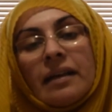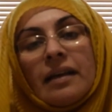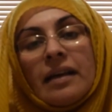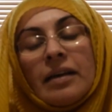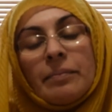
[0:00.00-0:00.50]

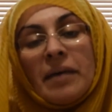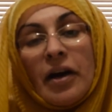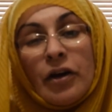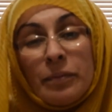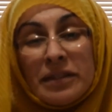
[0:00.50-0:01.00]
I
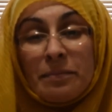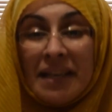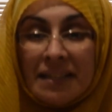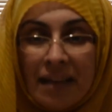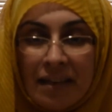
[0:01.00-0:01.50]
hope it's
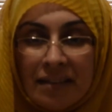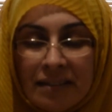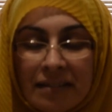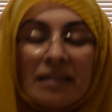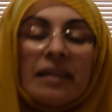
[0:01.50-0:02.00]
made
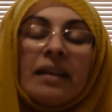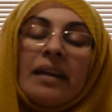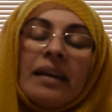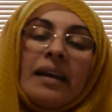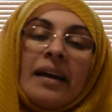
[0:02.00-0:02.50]
sense
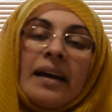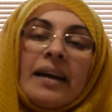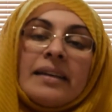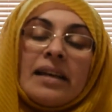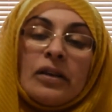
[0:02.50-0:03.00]

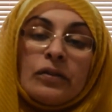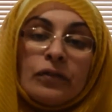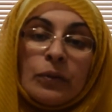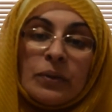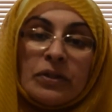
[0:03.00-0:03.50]
and I look
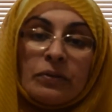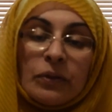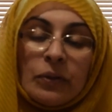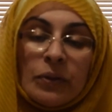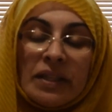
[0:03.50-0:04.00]
forward to
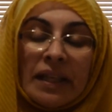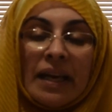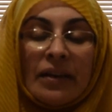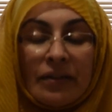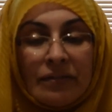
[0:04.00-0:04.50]
recording
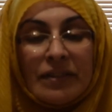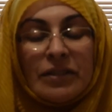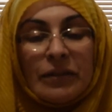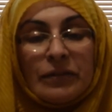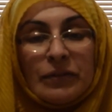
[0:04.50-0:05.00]
another
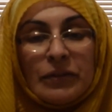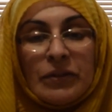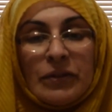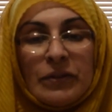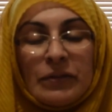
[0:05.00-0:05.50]
video for
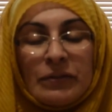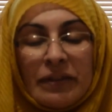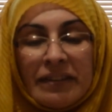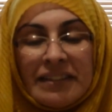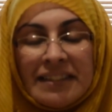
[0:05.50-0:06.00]
you
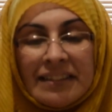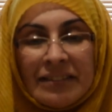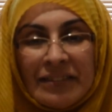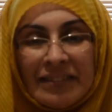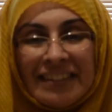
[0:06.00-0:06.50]
very
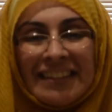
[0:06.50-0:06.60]
soon.